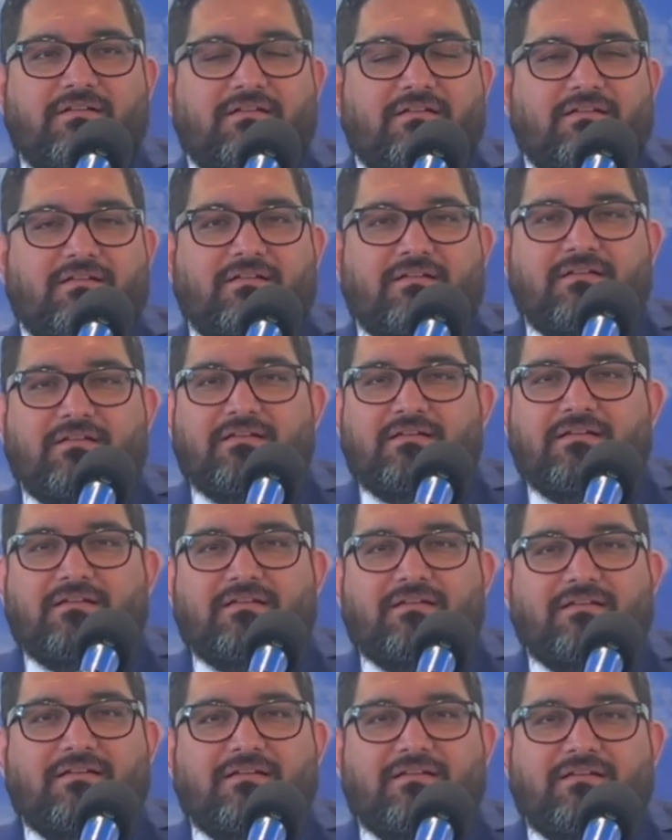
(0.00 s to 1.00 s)

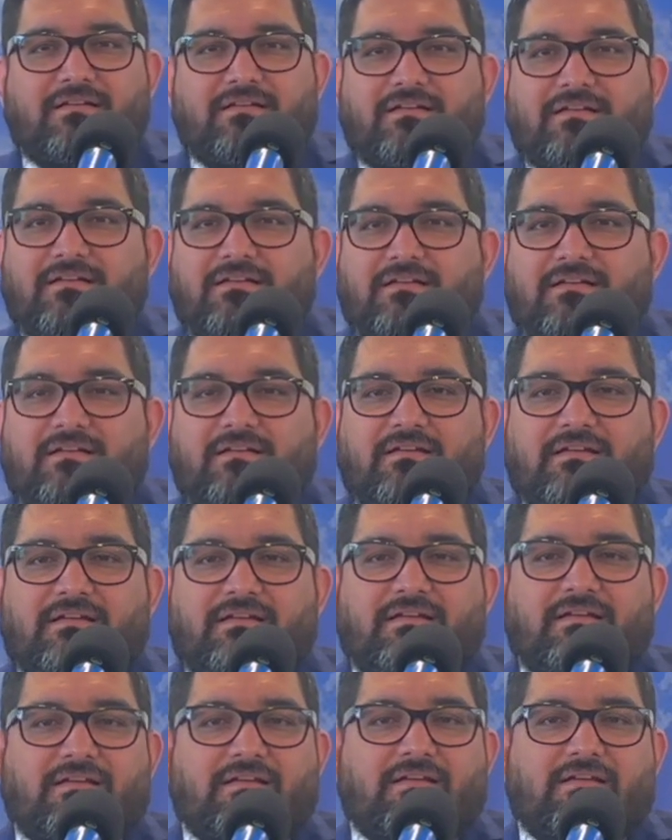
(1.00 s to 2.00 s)

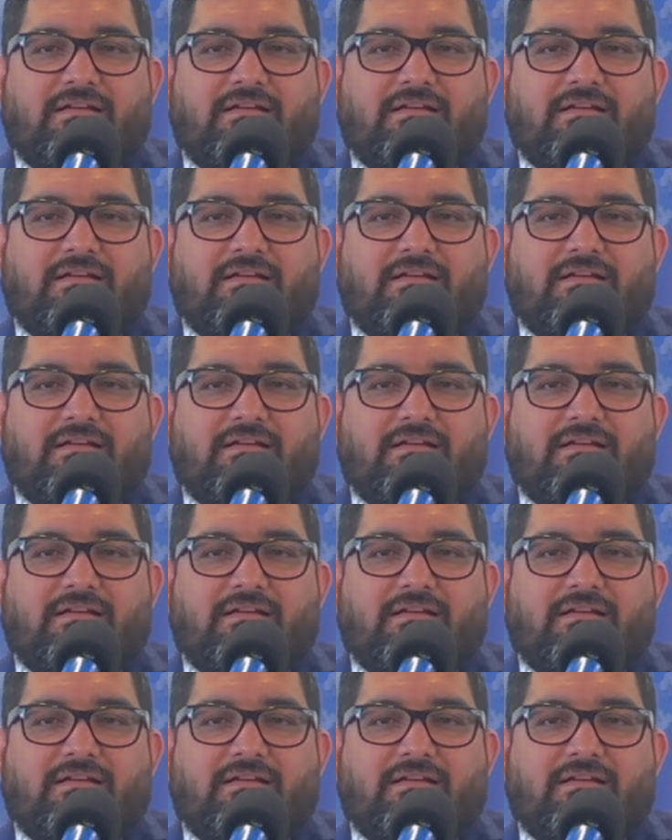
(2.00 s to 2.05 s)
Nobody speaks.